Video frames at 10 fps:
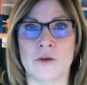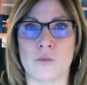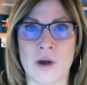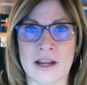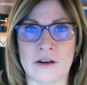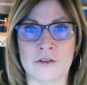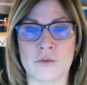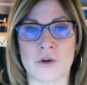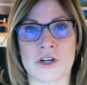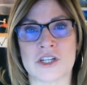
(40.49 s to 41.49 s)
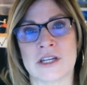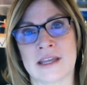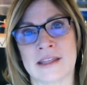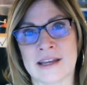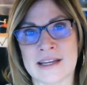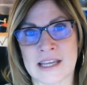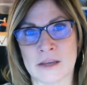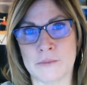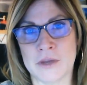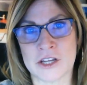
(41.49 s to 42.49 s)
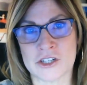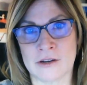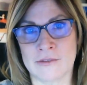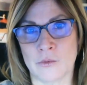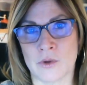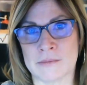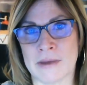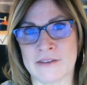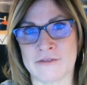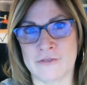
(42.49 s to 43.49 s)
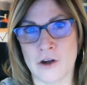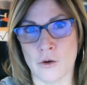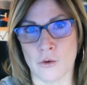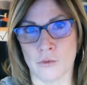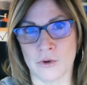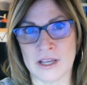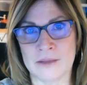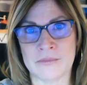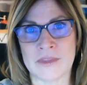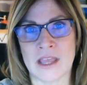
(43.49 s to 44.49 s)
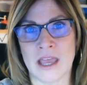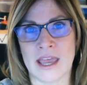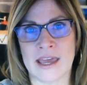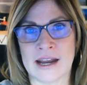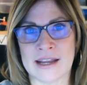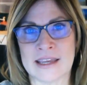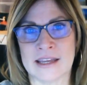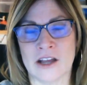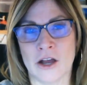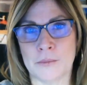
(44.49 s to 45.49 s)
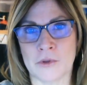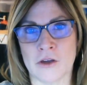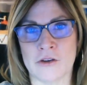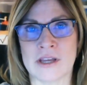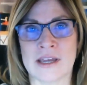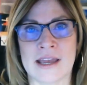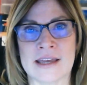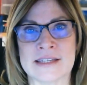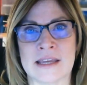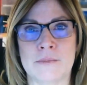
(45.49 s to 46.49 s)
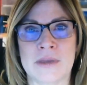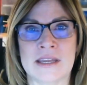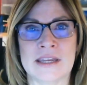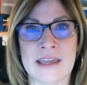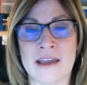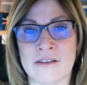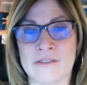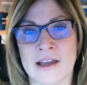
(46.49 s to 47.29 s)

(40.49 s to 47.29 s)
write on the worksheet, and then I take a picture of it with my phone and I can upload it as a PDF.